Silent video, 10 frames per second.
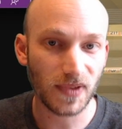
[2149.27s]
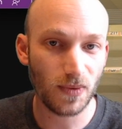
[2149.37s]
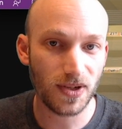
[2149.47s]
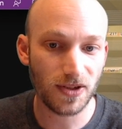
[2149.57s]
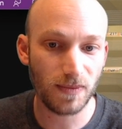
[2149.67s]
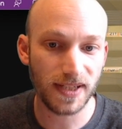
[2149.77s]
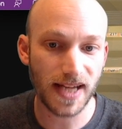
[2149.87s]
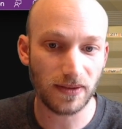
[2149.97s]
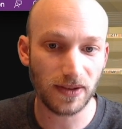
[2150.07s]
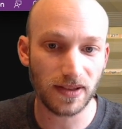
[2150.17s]
we should be
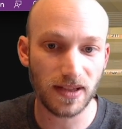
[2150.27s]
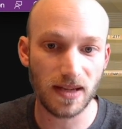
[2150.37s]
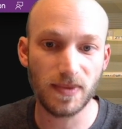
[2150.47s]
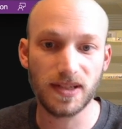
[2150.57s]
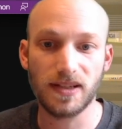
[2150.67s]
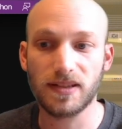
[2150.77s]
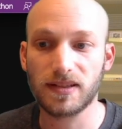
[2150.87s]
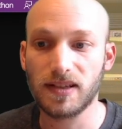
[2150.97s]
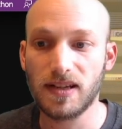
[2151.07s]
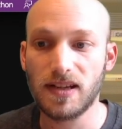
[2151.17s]
downloading the images.